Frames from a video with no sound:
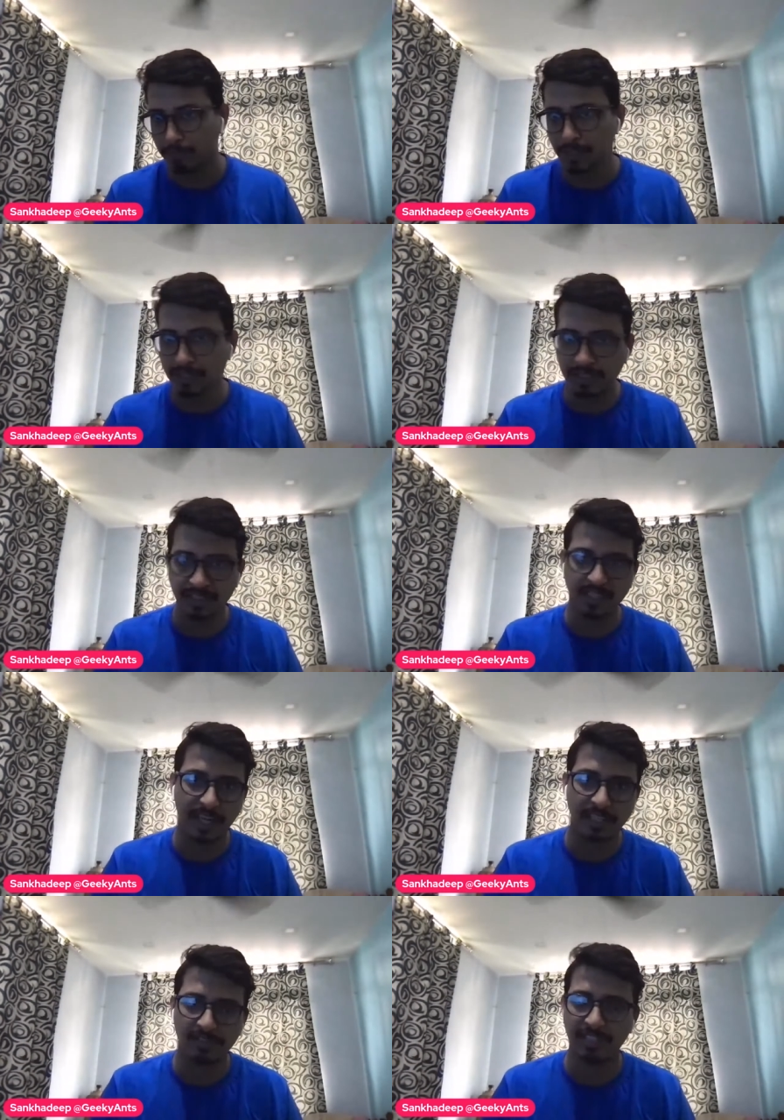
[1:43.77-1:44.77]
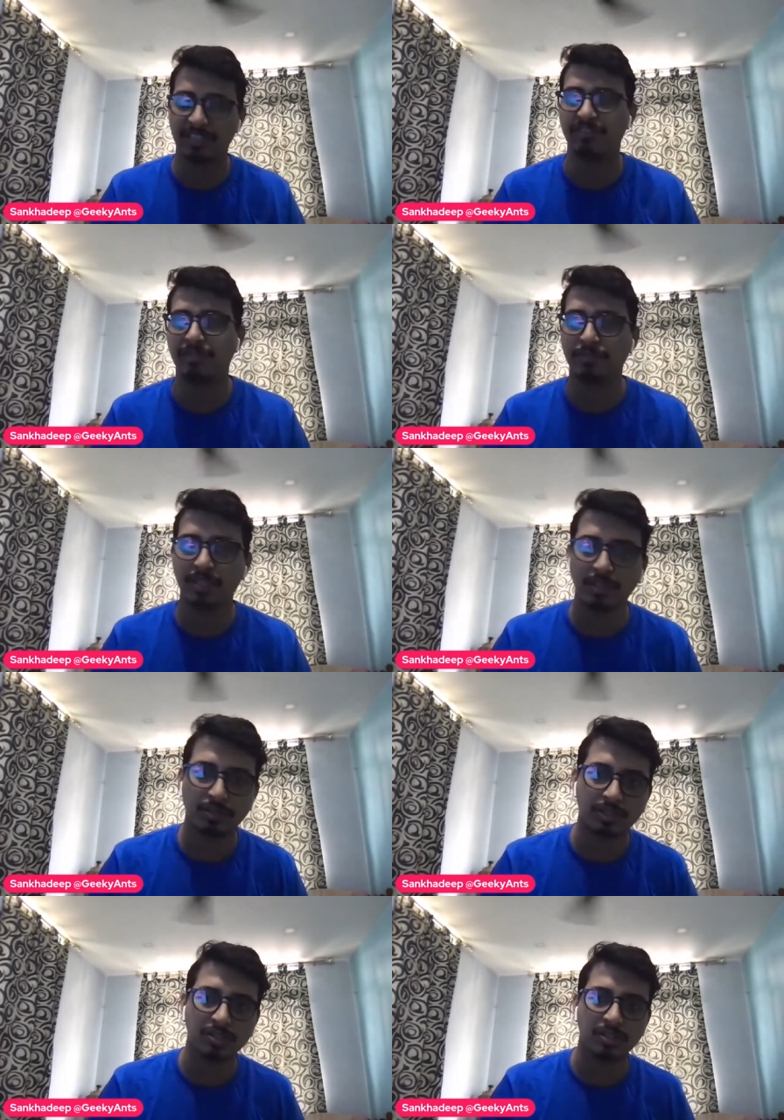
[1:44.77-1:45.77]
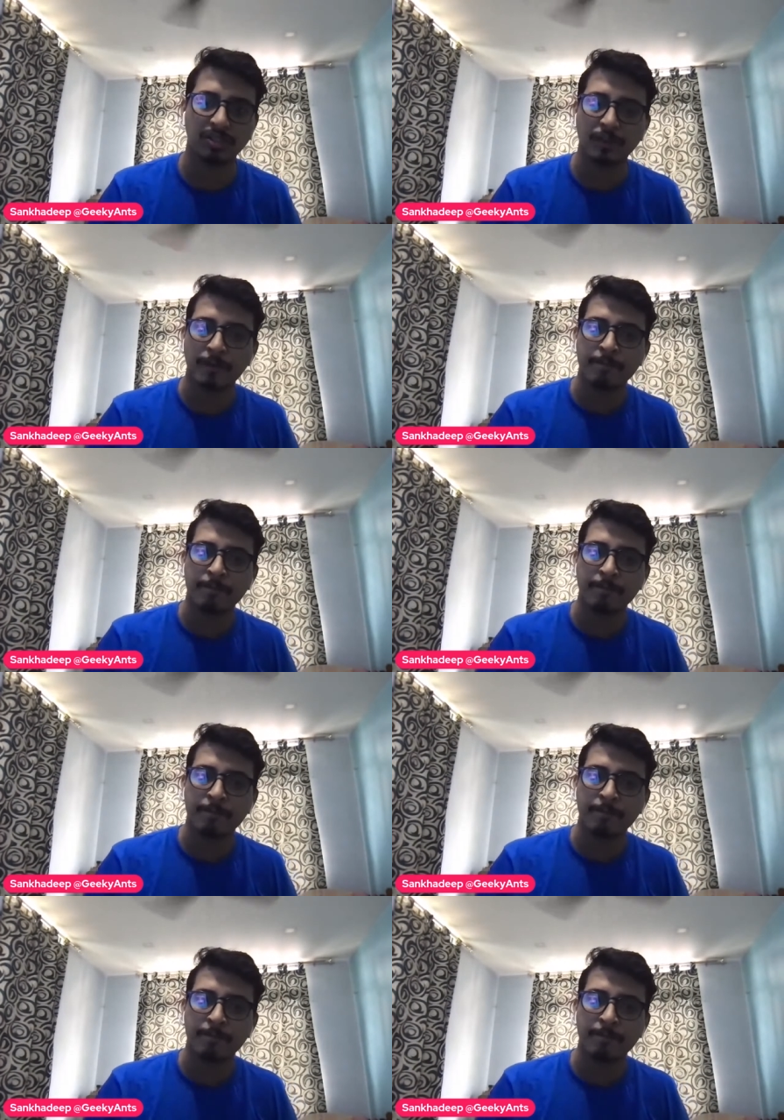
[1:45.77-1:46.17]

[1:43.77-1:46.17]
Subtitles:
we build designs, we give them solutions,